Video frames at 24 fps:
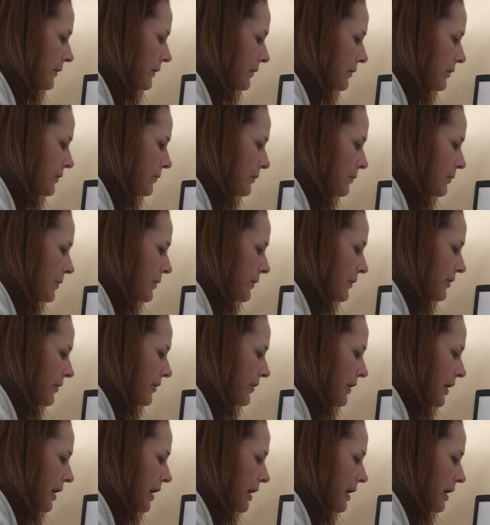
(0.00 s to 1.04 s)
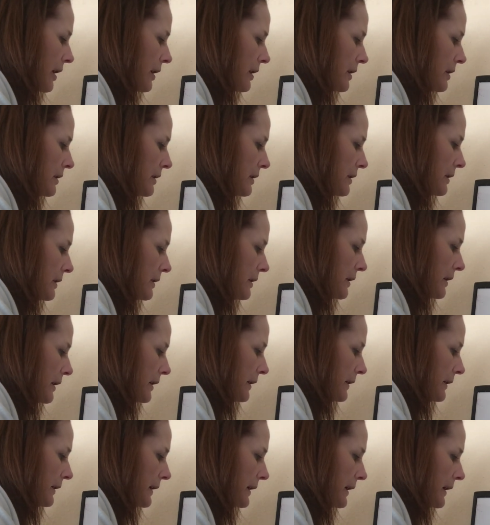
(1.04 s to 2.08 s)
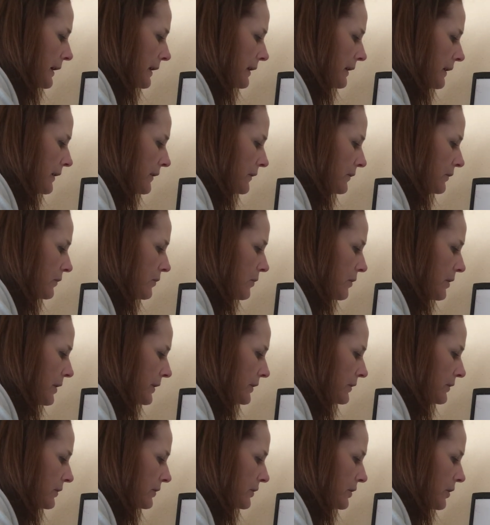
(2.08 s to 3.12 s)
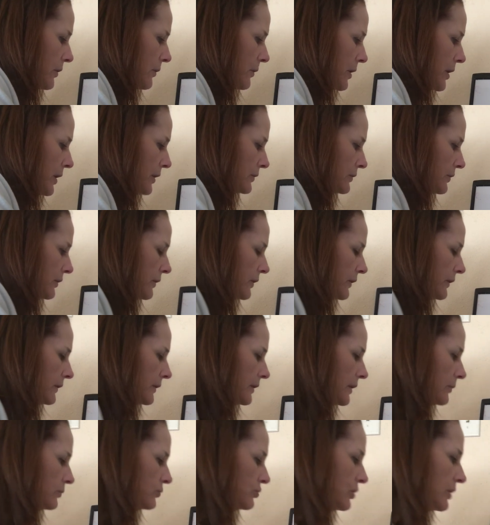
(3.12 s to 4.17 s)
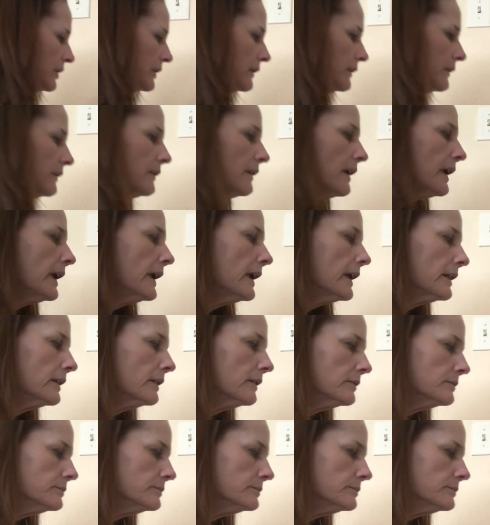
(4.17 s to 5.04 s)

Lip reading: the word the, again, is going to go under the subject, sand.